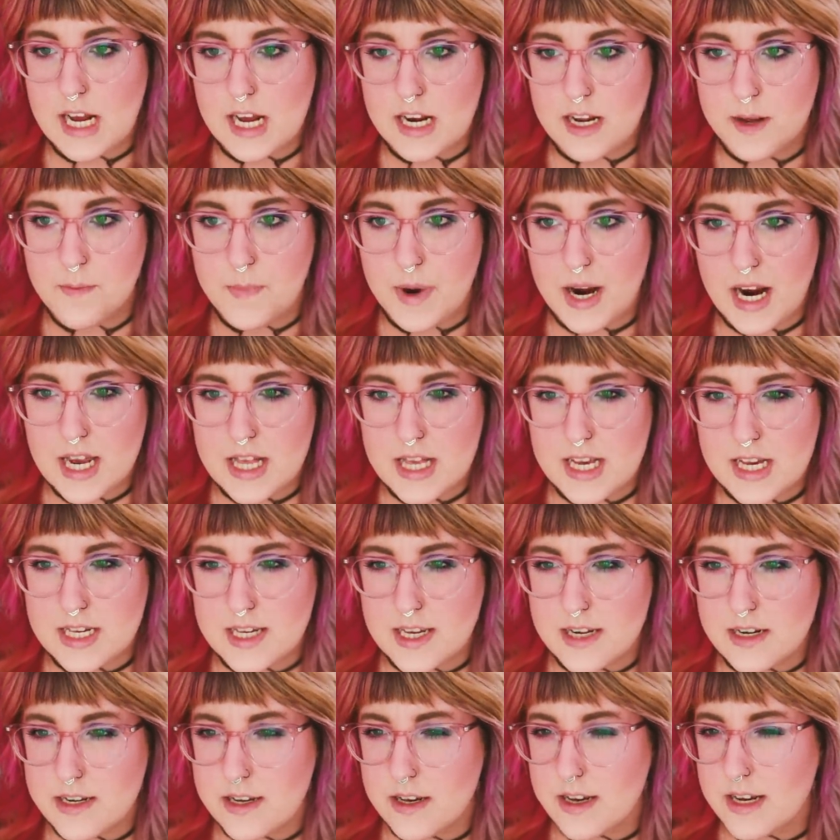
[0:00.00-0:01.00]
I didn't buy
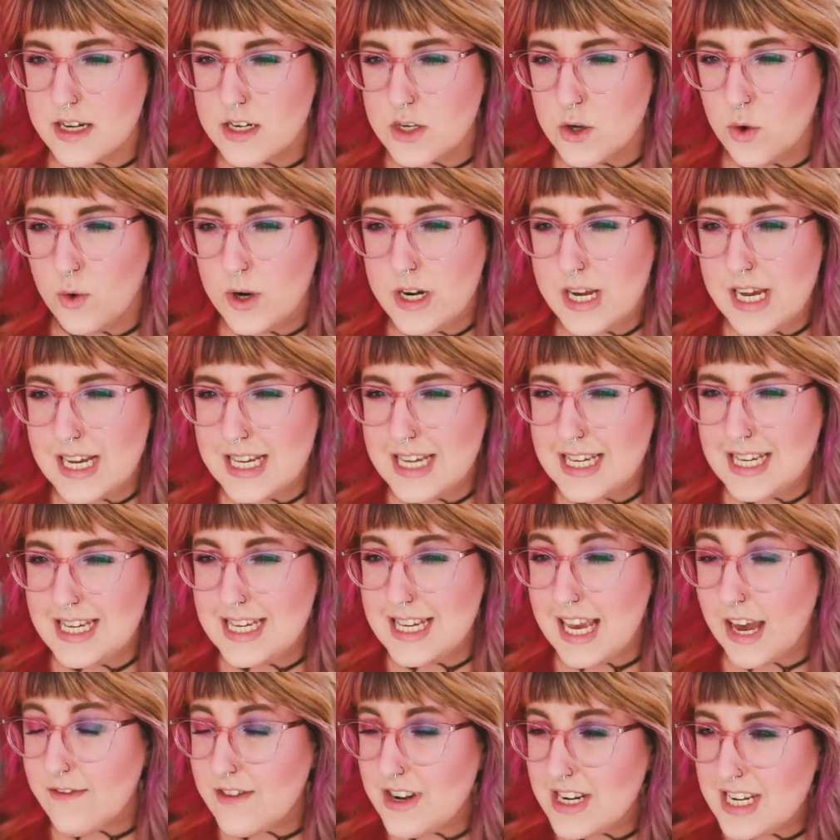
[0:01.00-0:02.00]
this until like twenty
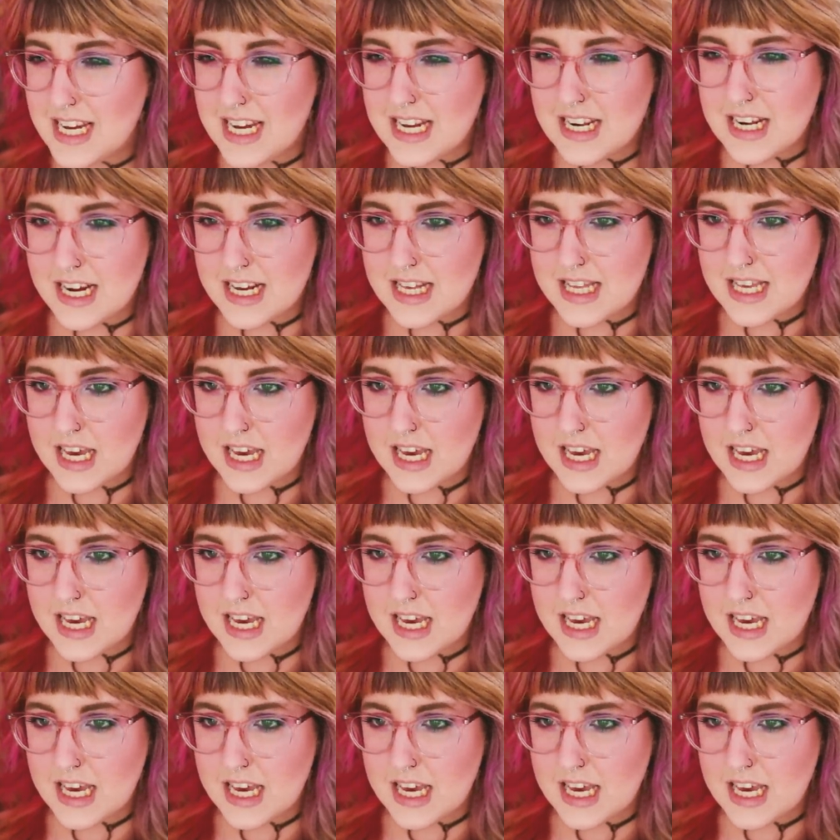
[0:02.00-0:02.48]
seventeen, I